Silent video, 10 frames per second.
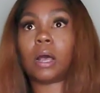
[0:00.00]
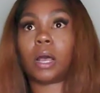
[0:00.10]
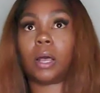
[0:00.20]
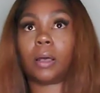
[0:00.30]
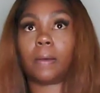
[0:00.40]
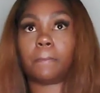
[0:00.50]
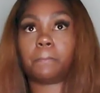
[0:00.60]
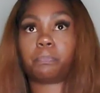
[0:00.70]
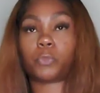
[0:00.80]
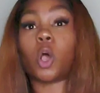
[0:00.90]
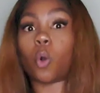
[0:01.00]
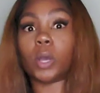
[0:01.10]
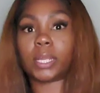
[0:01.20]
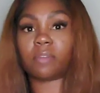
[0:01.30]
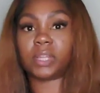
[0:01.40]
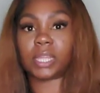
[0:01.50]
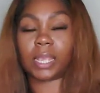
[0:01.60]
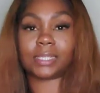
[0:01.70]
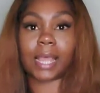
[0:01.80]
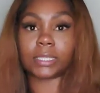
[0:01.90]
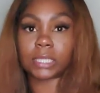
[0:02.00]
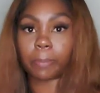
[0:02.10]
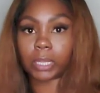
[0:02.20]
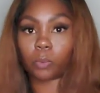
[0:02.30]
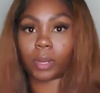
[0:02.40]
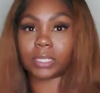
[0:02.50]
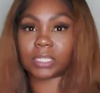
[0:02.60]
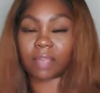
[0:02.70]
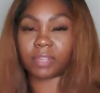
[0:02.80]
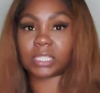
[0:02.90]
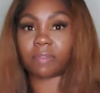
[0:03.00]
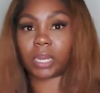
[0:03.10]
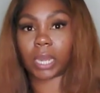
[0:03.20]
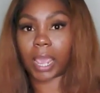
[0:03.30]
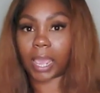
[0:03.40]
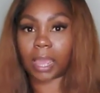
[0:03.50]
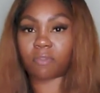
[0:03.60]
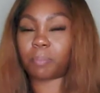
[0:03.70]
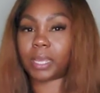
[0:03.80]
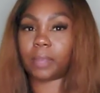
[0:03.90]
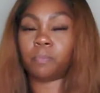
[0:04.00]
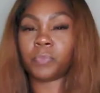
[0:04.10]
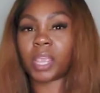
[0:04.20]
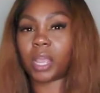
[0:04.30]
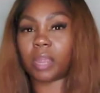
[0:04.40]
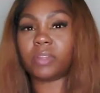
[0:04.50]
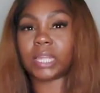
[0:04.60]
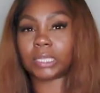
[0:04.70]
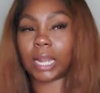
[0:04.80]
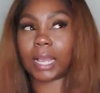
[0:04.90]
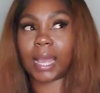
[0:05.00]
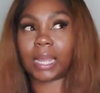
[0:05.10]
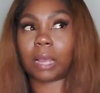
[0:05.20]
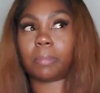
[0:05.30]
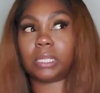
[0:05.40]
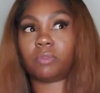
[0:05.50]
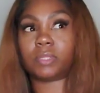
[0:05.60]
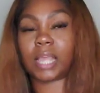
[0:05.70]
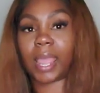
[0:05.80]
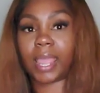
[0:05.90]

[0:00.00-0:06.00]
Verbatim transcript: Um, not on everything because I typically wear a seven, seven and a half, but everything that I got, I believe, was an